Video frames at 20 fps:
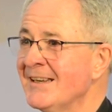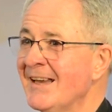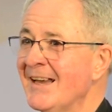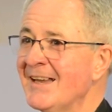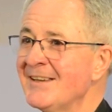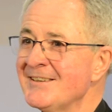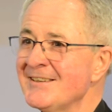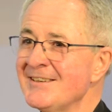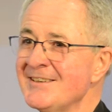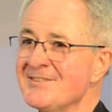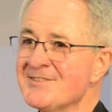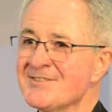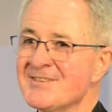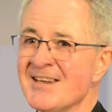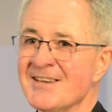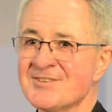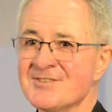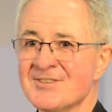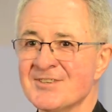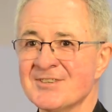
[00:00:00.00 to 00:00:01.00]
And he
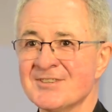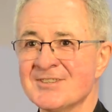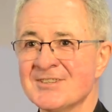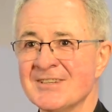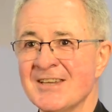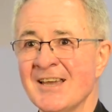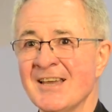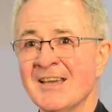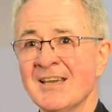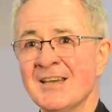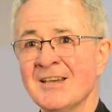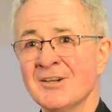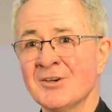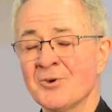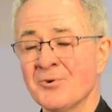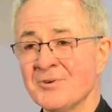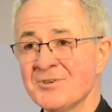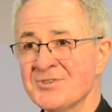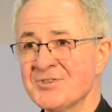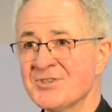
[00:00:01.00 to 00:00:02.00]
says that
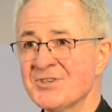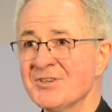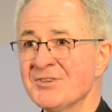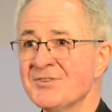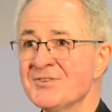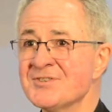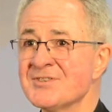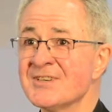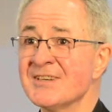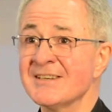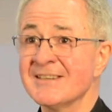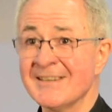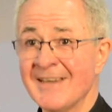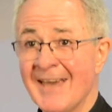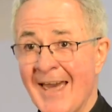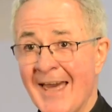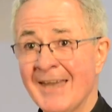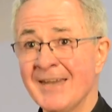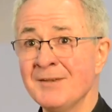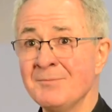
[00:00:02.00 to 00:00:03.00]
Christians
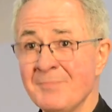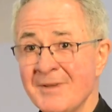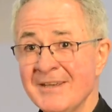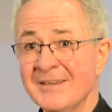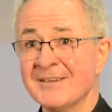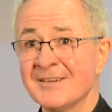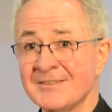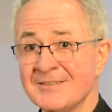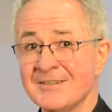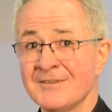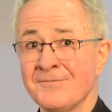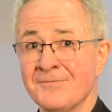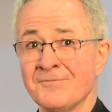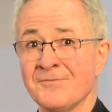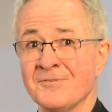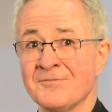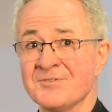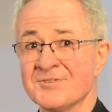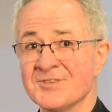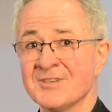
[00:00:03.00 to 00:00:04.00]
can make a
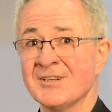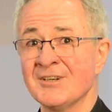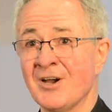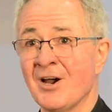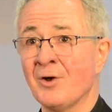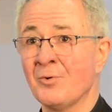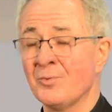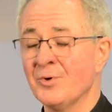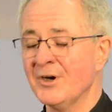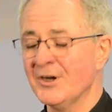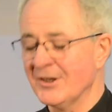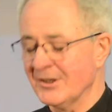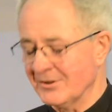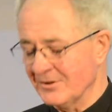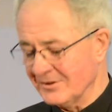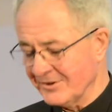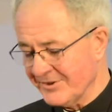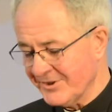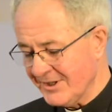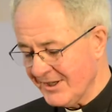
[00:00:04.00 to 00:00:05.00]
difference in our
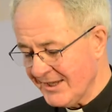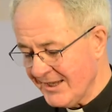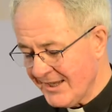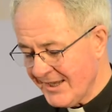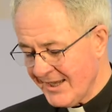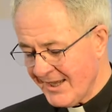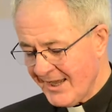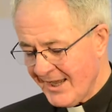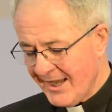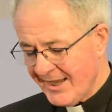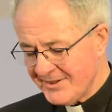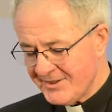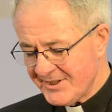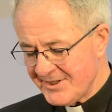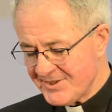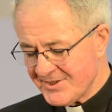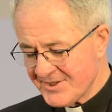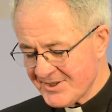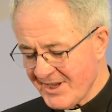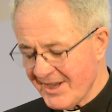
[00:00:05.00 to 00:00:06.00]
world. And
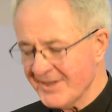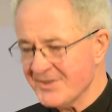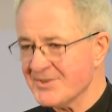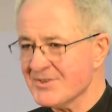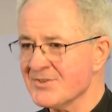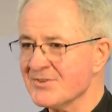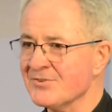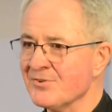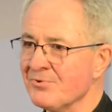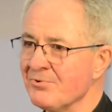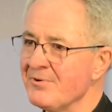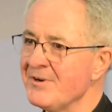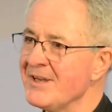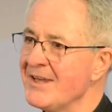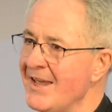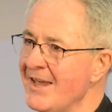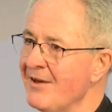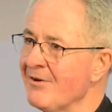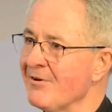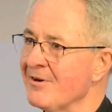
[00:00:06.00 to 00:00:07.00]
he cites
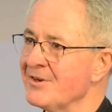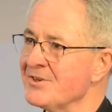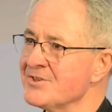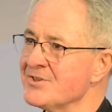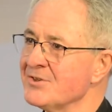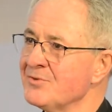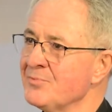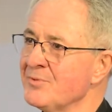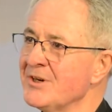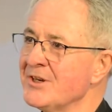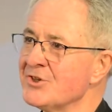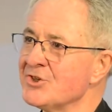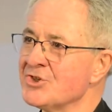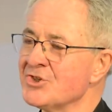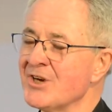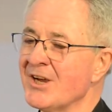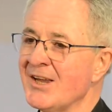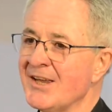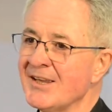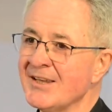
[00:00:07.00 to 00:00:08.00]
three areas in
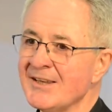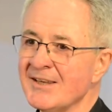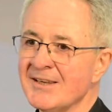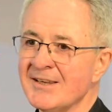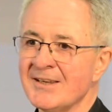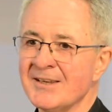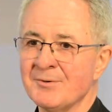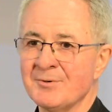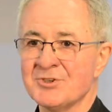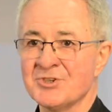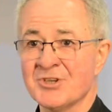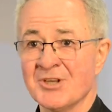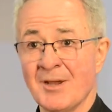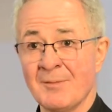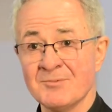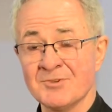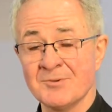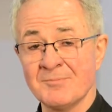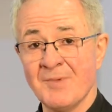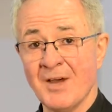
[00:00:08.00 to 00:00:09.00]
which
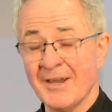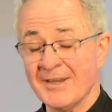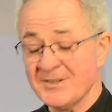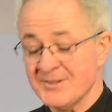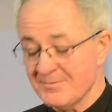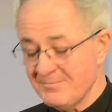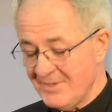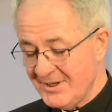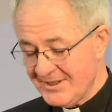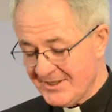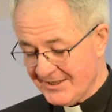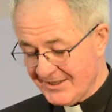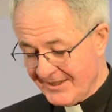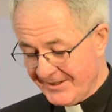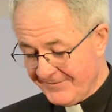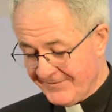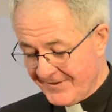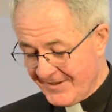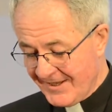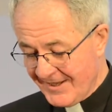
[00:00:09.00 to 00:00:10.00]
come to mind
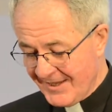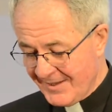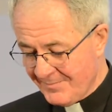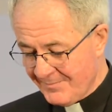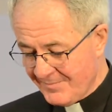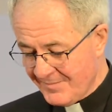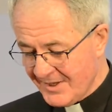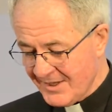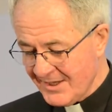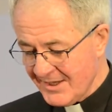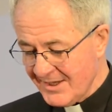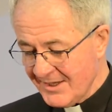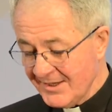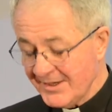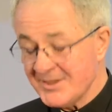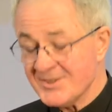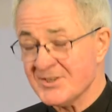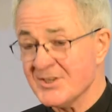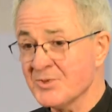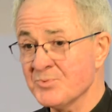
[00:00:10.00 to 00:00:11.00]
immediately for him.
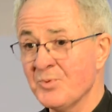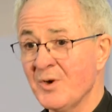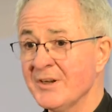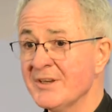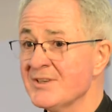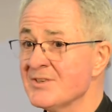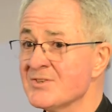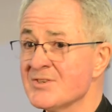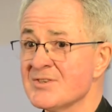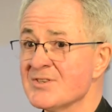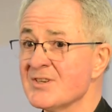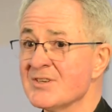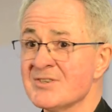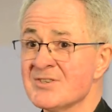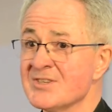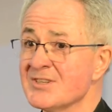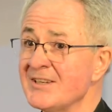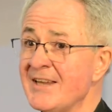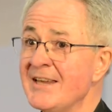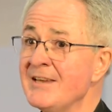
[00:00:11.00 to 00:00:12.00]
He says one is
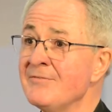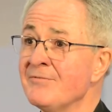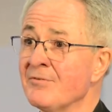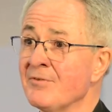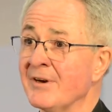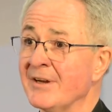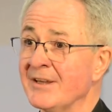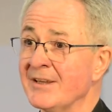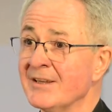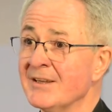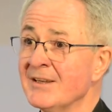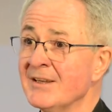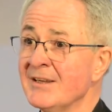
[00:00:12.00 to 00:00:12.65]
slavery,